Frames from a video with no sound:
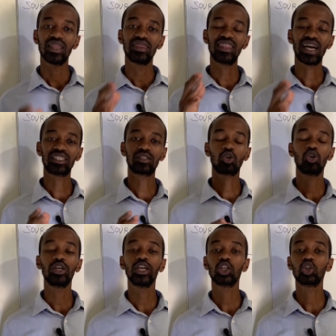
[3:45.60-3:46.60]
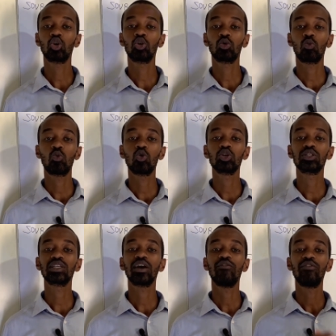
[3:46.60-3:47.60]
that connection
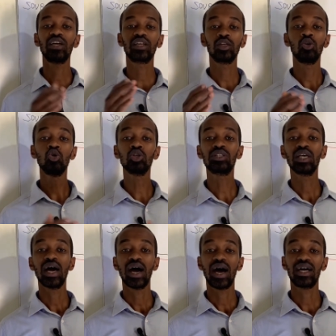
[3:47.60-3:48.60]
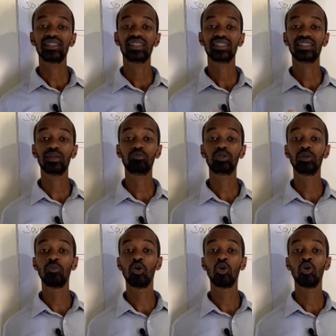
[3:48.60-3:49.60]
was very loose and
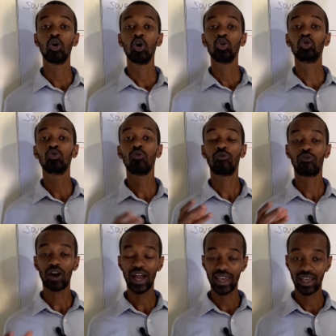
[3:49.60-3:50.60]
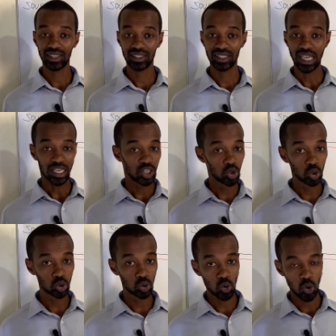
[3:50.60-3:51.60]
susceptible to fires due
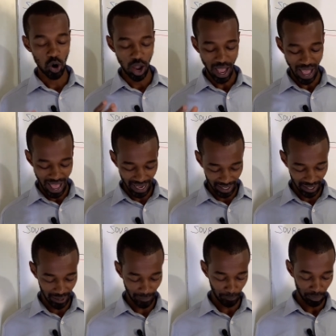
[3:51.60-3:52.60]
to arcing.